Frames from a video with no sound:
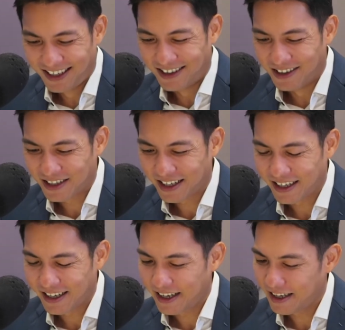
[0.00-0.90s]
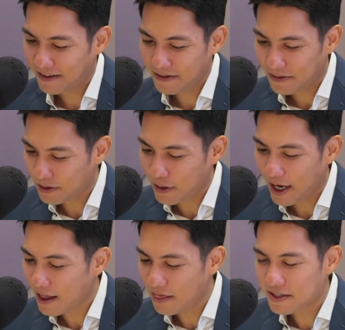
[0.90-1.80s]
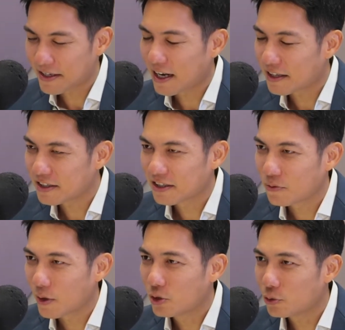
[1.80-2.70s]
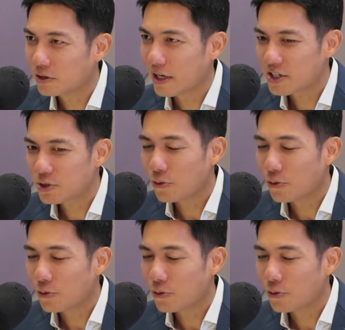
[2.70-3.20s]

Okay, and you had this idea when you were actually